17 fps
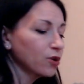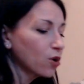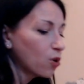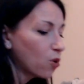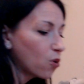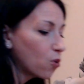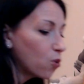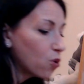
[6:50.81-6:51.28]

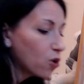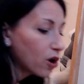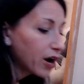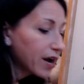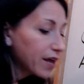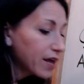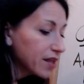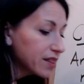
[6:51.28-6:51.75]

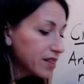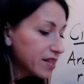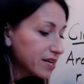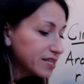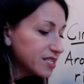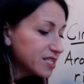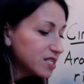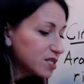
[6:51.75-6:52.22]
or
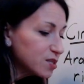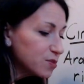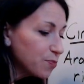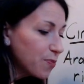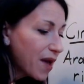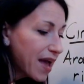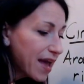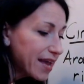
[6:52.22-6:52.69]
the
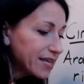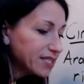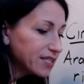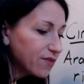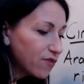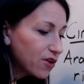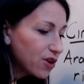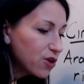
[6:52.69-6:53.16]
space.
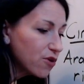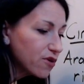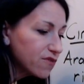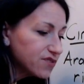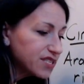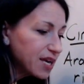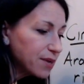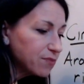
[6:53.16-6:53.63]
If you
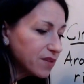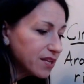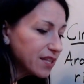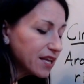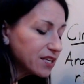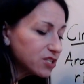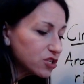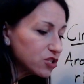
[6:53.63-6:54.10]
have something
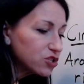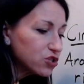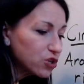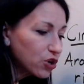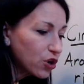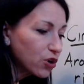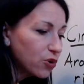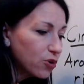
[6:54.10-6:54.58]
that's a
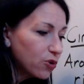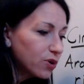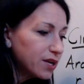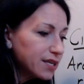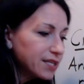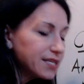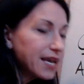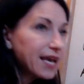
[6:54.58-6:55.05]
circle and
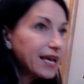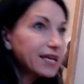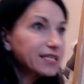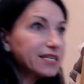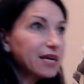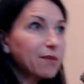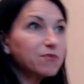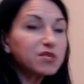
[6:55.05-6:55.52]
it
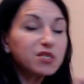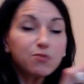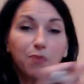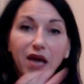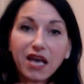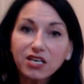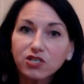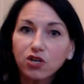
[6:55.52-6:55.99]
takes up
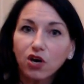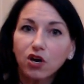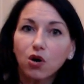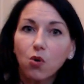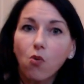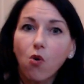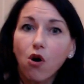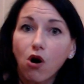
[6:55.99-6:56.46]
space on
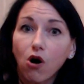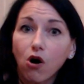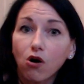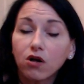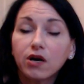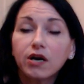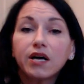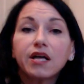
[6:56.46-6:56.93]
a
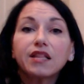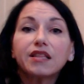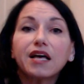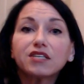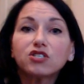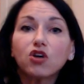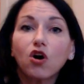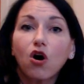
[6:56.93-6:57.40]
wall,
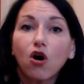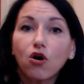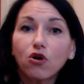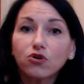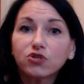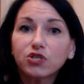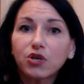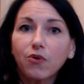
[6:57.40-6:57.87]
that's
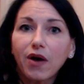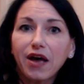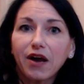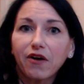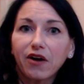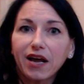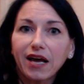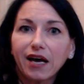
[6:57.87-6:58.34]
also
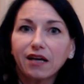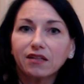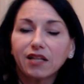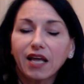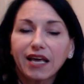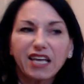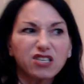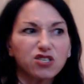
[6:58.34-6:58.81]
area.
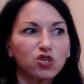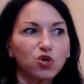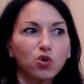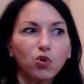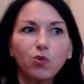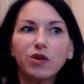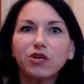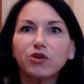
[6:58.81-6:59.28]
Like at
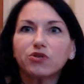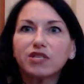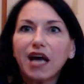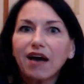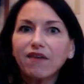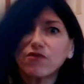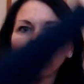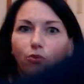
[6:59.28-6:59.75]
school, we used to
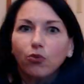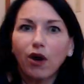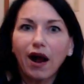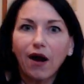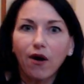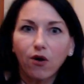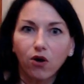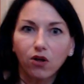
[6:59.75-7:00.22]
have the
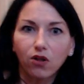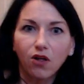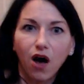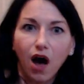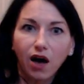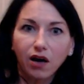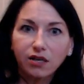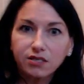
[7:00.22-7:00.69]
round
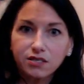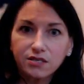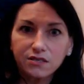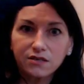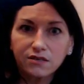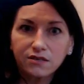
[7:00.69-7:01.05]
clocks.